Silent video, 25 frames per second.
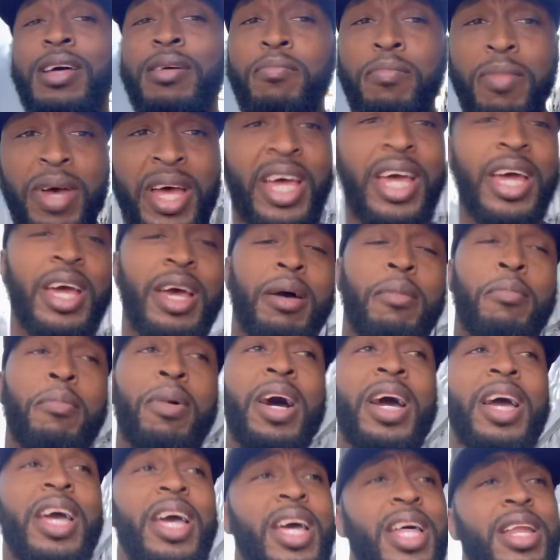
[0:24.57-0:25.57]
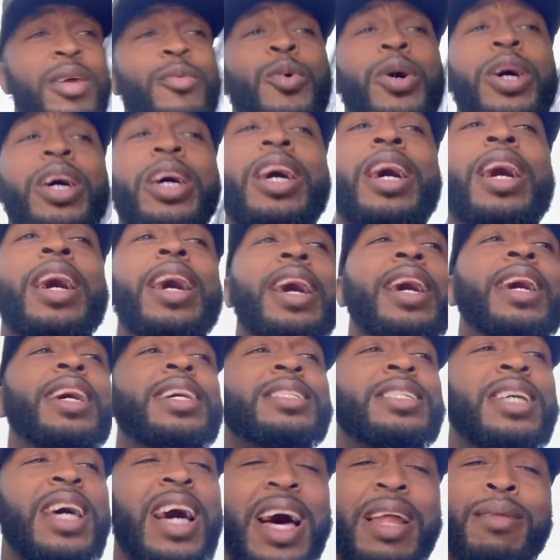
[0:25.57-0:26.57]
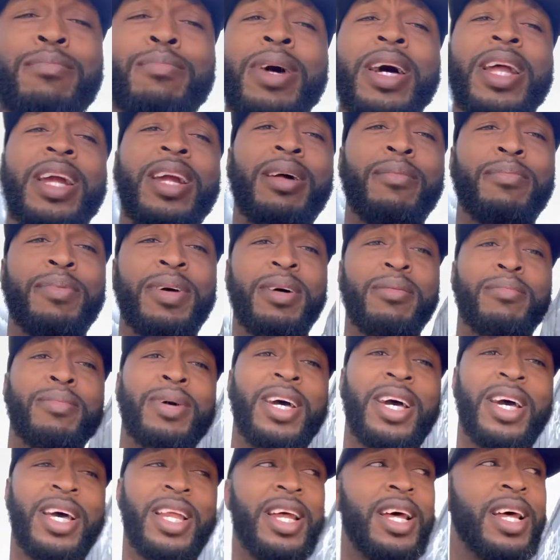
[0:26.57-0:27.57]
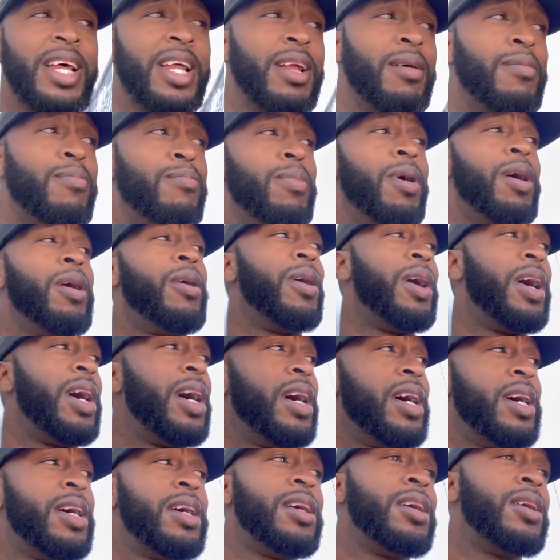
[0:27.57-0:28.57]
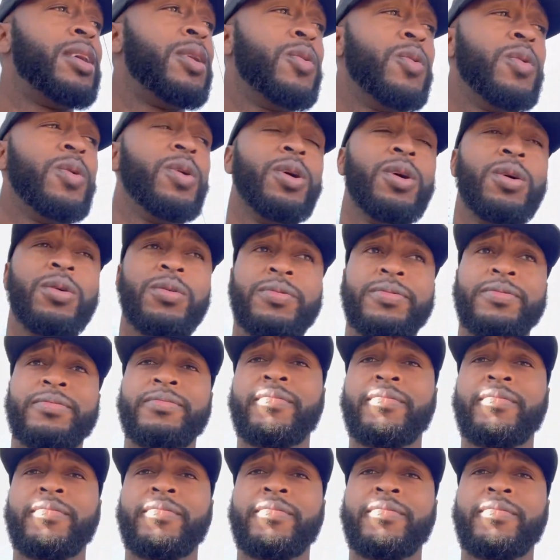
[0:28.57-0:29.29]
Man, but anyway, guys, I done made it up here, man, and boy, woo!